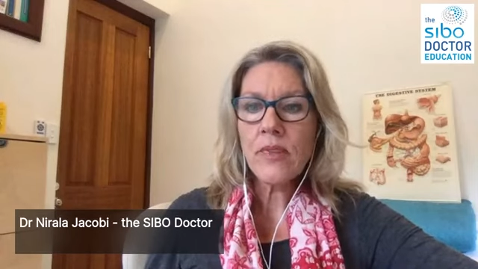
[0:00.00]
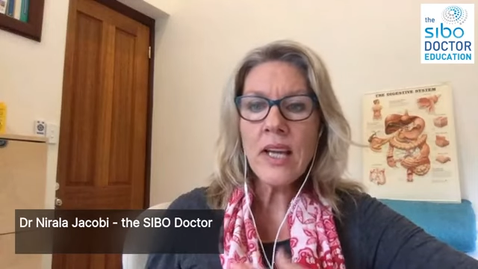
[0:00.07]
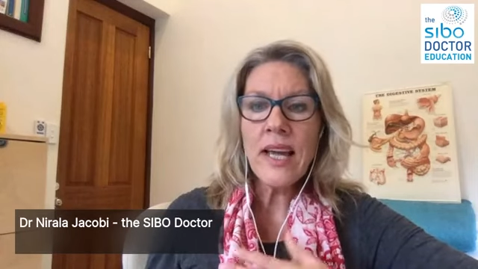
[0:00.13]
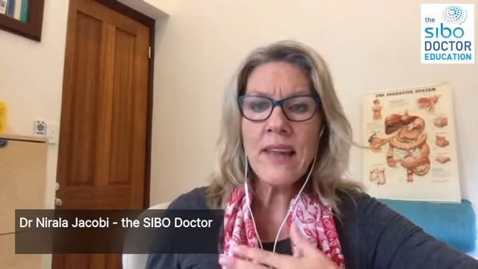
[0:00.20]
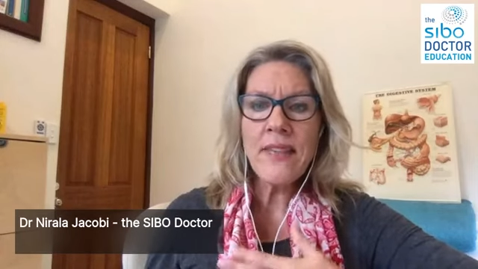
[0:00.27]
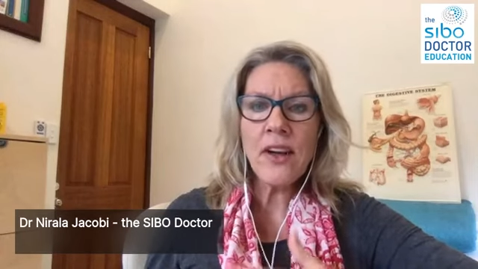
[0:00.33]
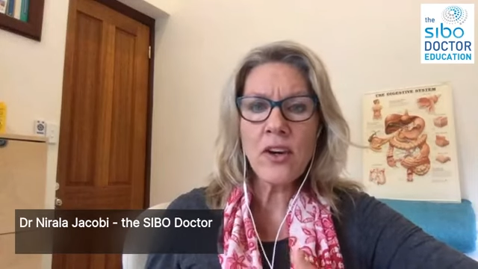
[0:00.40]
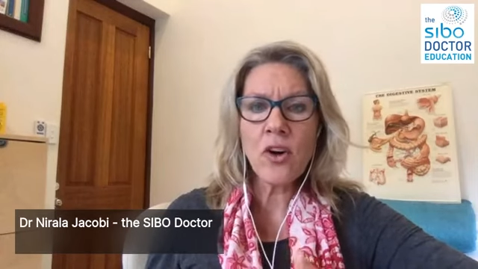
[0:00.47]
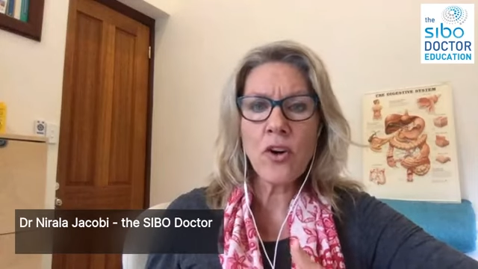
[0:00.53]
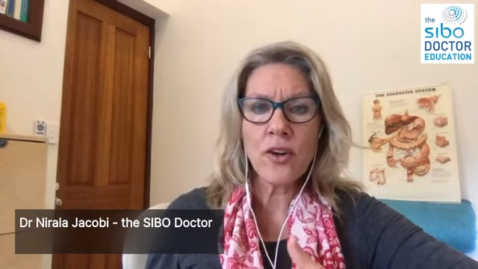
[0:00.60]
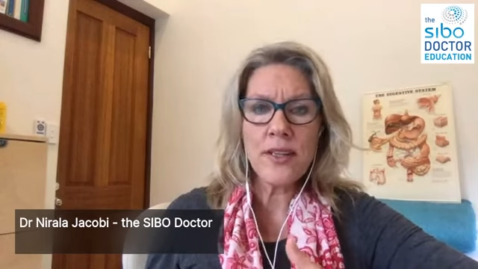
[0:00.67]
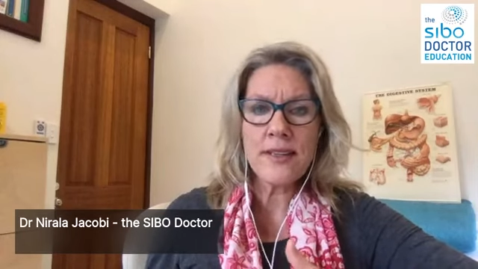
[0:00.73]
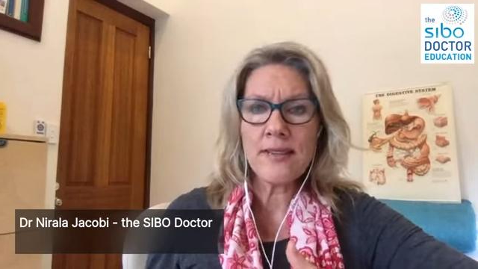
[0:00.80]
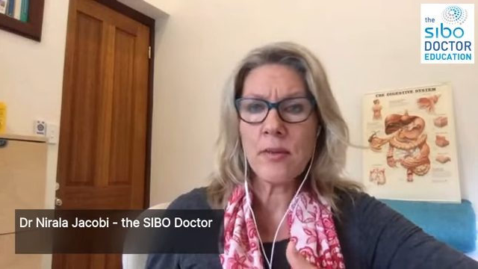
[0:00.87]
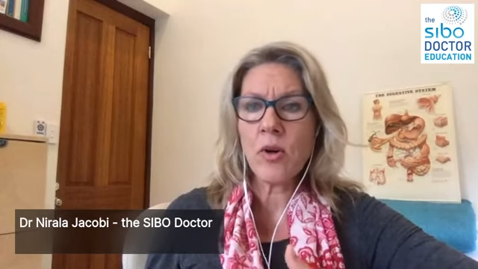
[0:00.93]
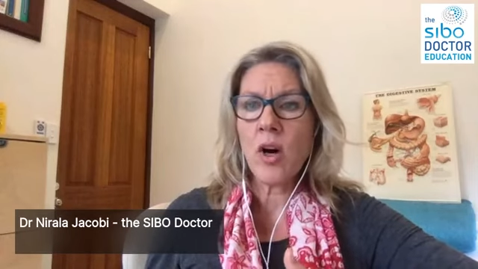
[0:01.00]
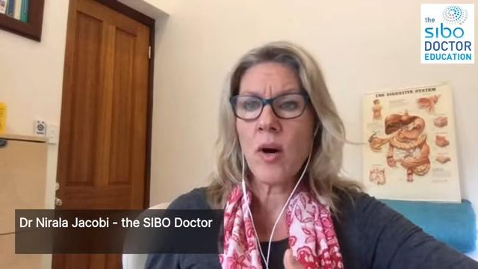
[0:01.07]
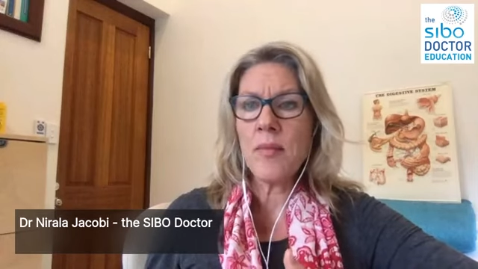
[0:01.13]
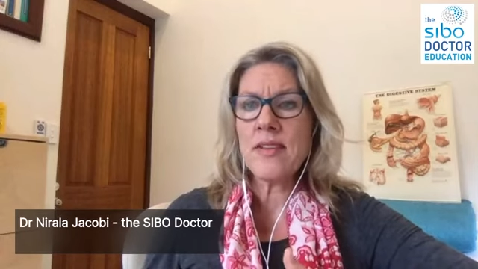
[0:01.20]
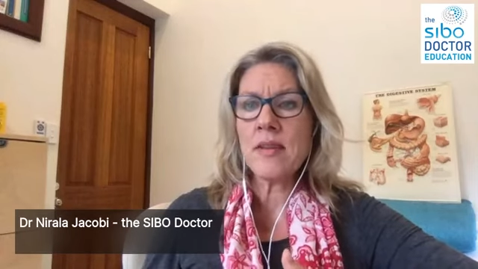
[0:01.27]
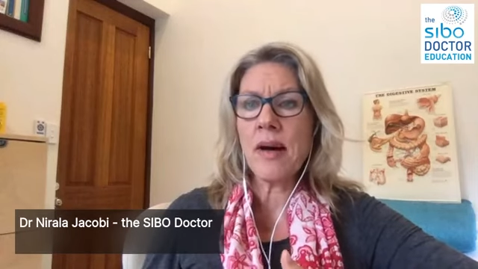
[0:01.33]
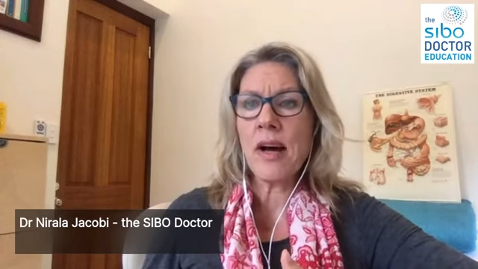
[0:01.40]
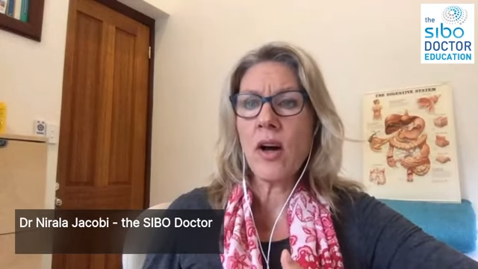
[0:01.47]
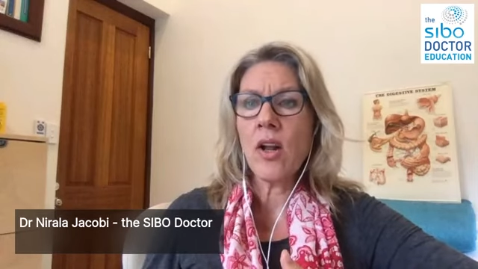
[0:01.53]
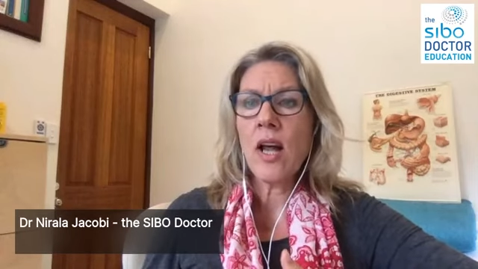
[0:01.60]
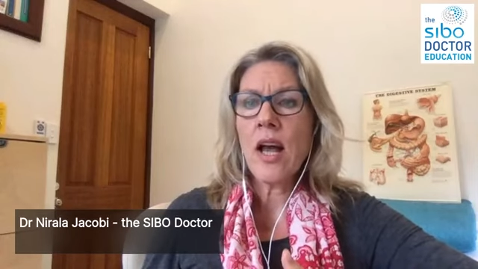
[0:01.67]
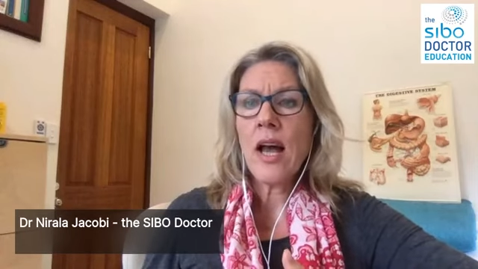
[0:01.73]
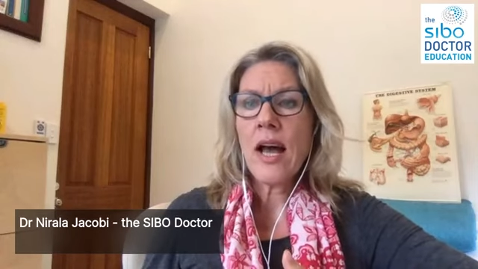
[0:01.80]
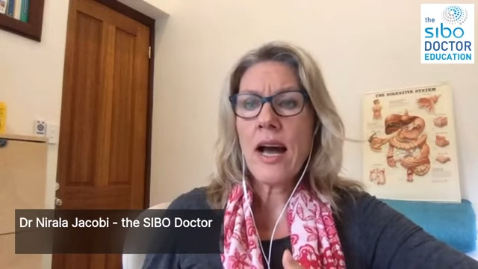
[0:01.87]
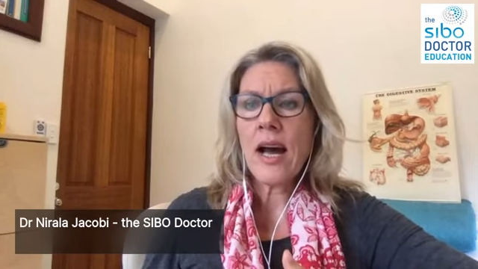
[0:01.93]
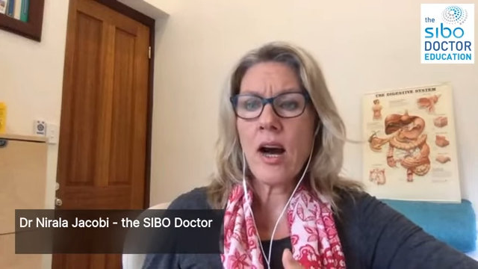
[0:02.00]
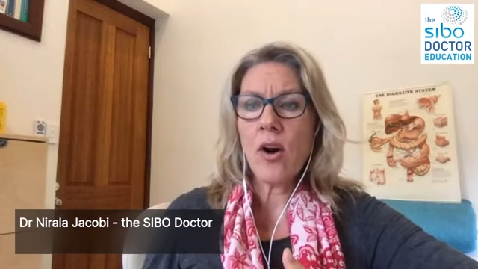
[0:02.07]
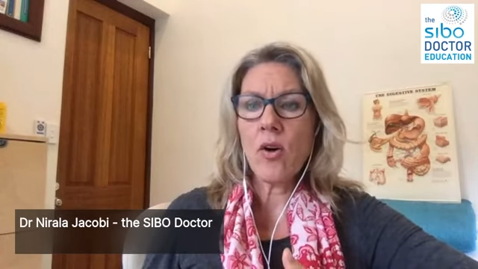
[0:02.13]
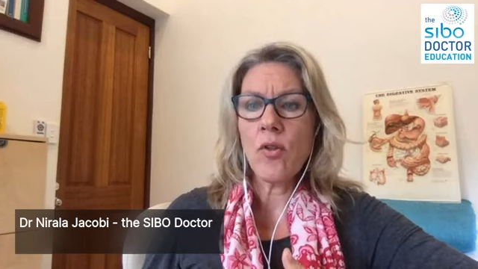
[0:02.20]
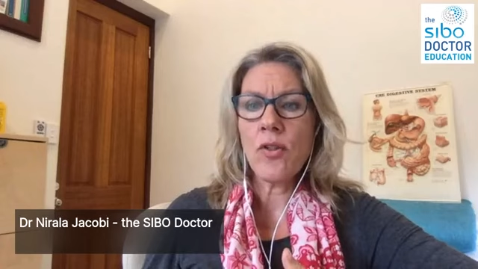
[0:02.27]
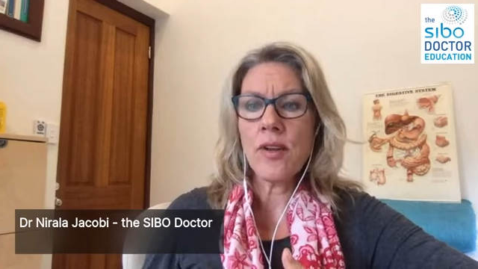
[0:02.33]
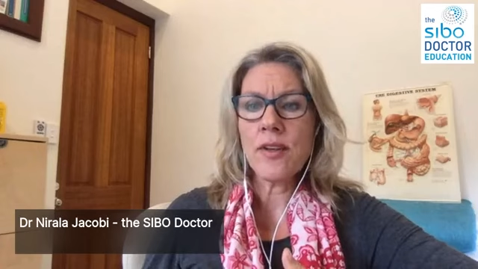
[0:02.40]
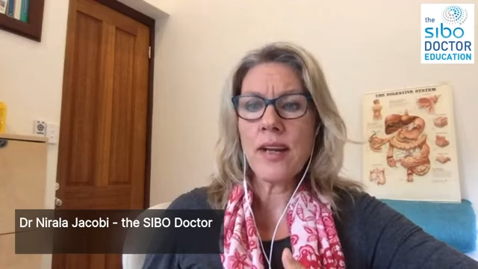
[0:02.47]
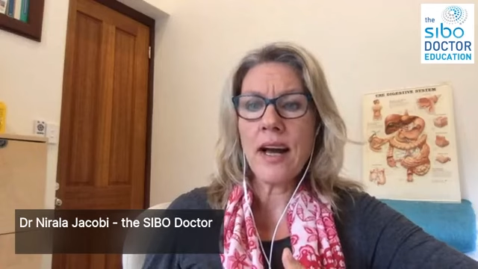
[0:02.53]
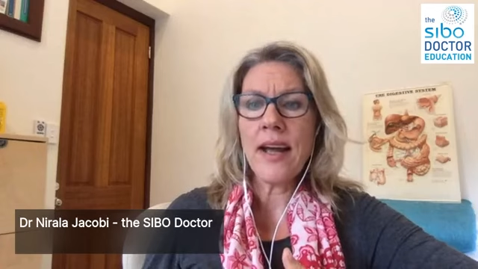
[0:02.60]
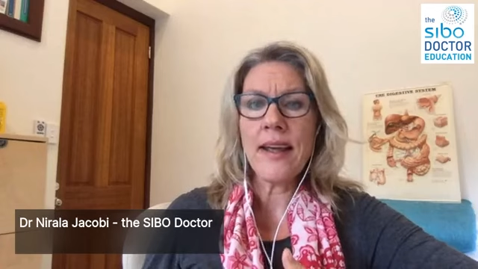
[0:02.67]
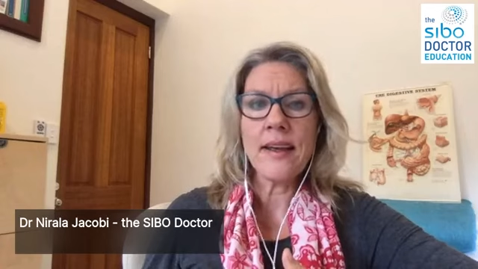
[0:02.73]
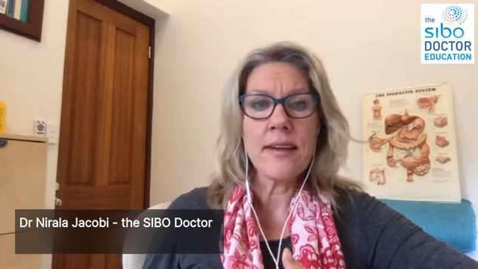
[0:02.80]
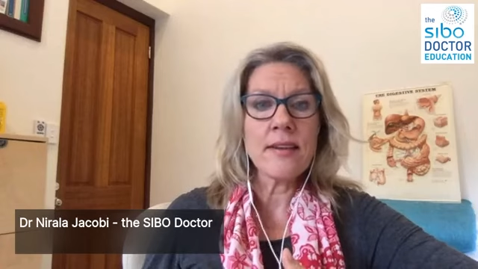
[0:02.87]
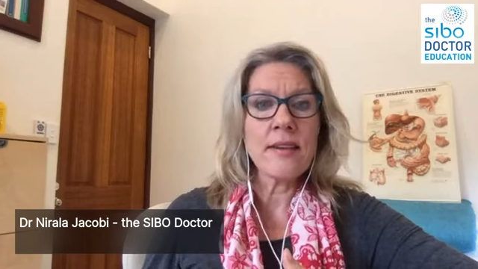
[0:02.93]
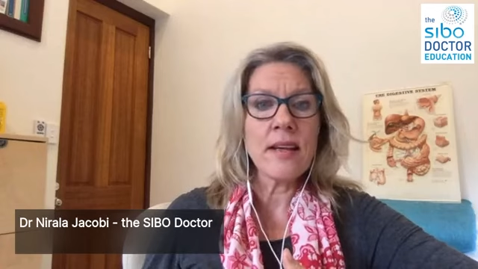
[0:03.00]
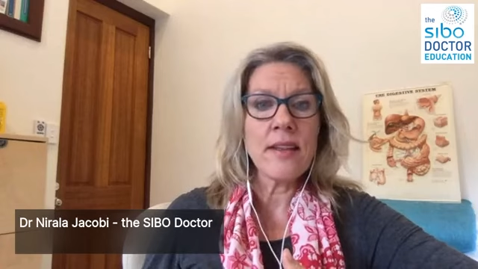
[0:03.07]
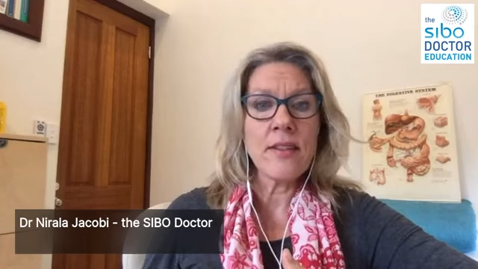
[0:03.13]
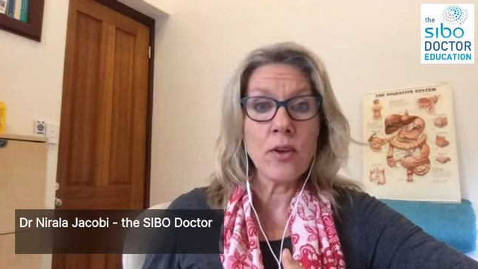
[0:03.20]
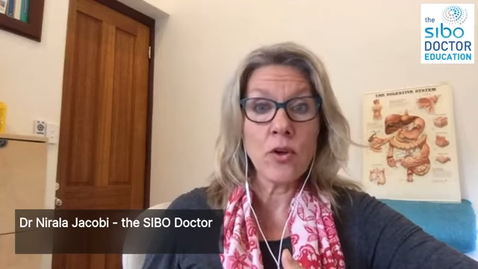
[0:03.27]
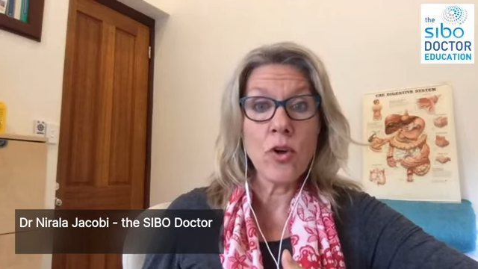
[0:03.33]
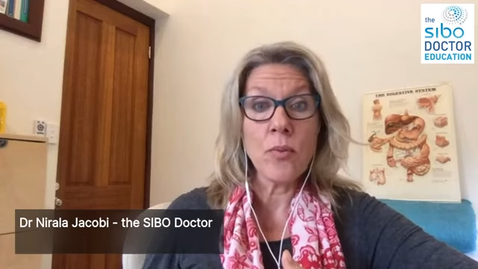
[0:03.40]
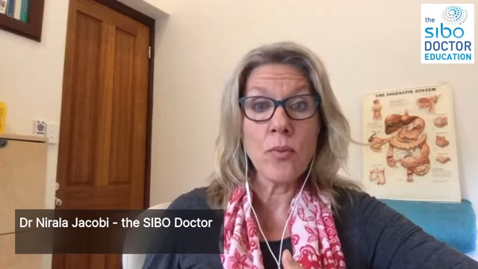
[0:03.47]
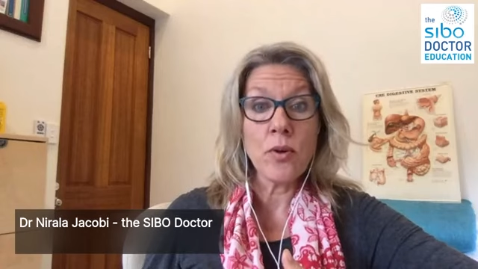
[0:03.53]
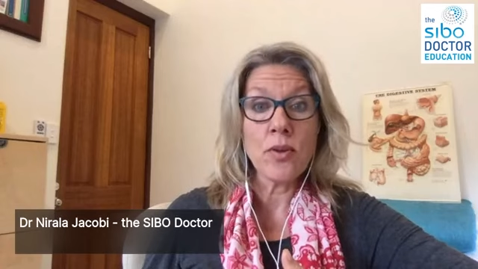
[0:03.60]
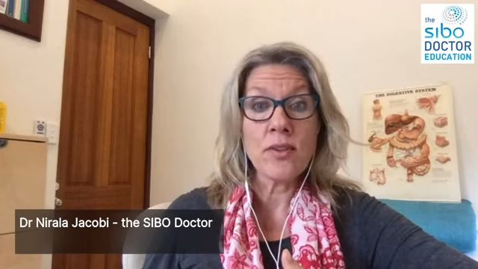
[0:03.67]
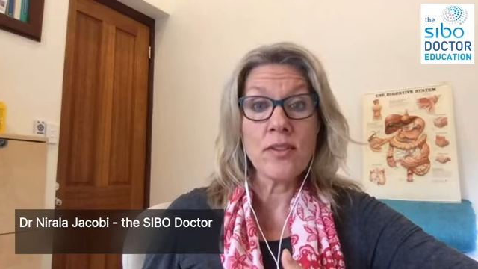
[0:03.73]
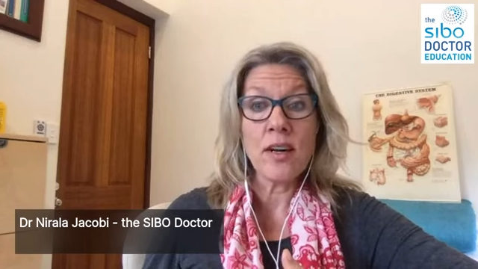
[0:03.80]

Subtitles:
And there are already some comments about how the diet and the cookbooks